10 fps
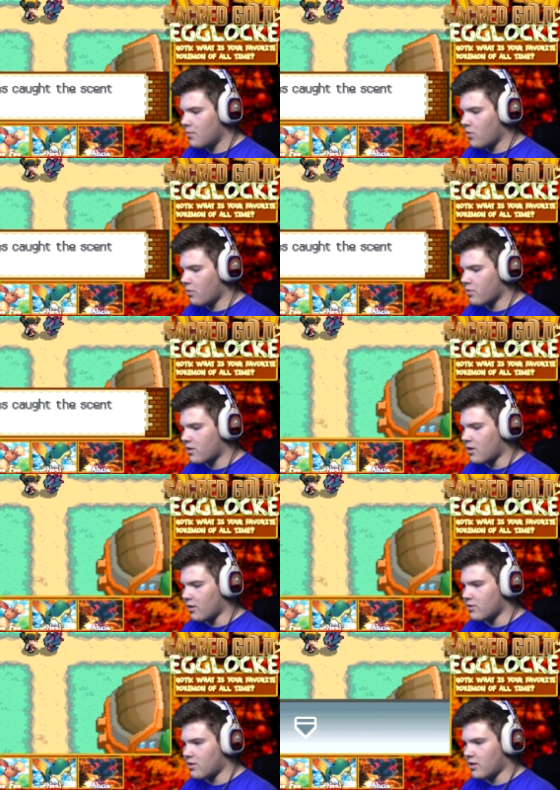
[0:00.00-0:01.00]
Pokemon is
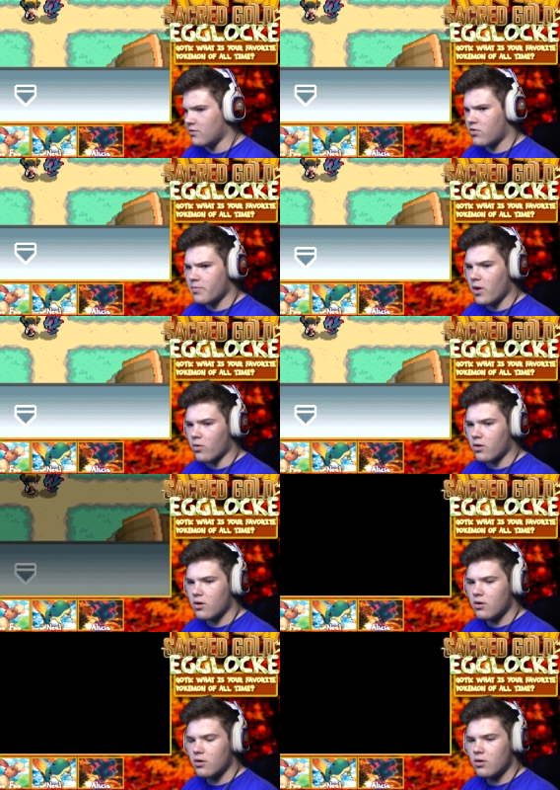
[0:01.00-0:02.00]
caught the scent of smoke.
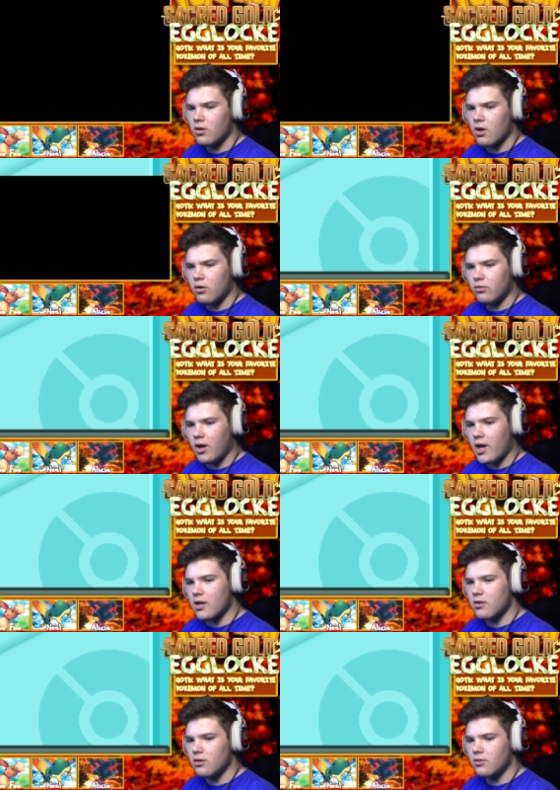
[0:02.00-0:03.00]
Alright.
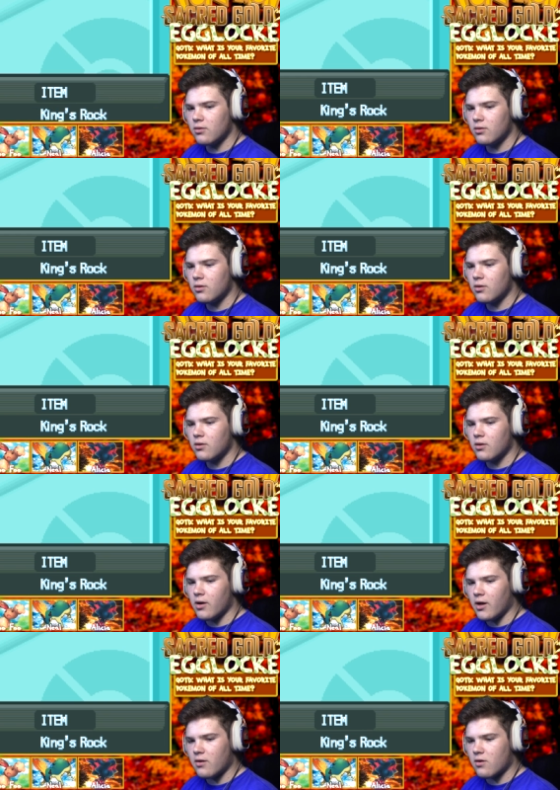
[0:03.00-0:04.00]

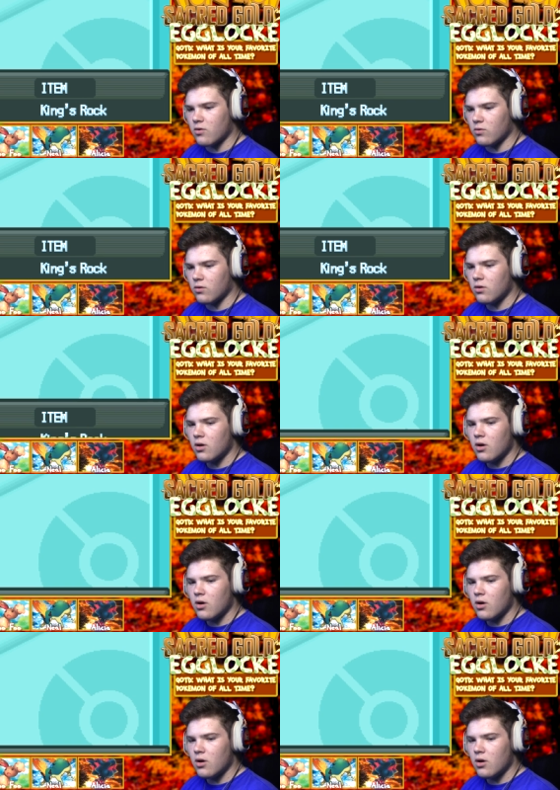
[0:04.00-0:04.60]
That's cool.